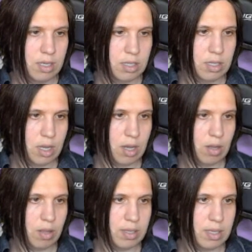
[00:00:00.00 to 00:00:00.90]

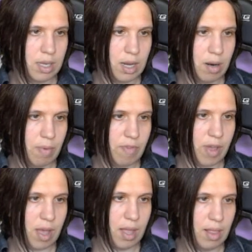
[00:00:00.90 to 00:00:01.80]
So let's see here. We've
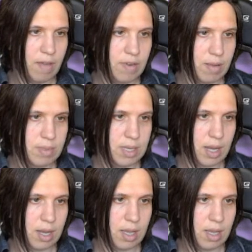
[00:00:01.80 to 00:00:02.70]
got lifetime
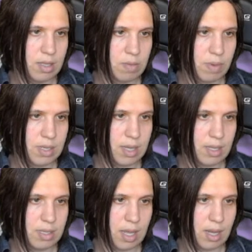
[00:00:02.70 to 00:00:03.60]
seconds,
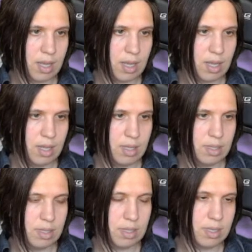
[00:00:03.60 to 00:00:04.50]
reset
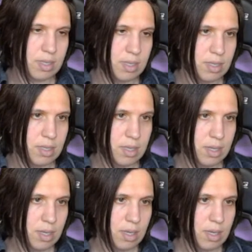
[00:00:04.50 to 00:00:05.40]
seconds.
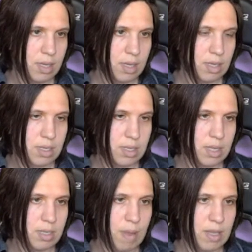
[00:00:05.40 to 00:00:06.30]

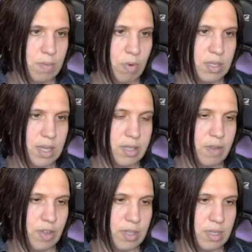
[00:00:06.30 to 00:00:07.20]
This makes more sense
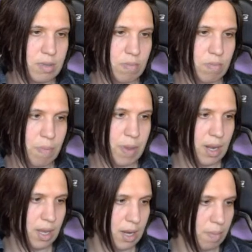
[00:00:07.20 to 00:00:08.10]
if it's
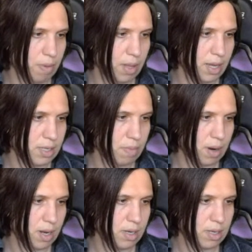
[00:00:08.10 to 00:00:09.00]
repeating in a place,
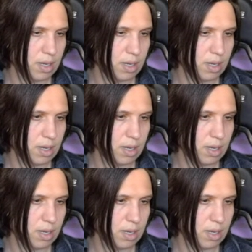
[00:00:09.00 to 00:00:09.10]
right?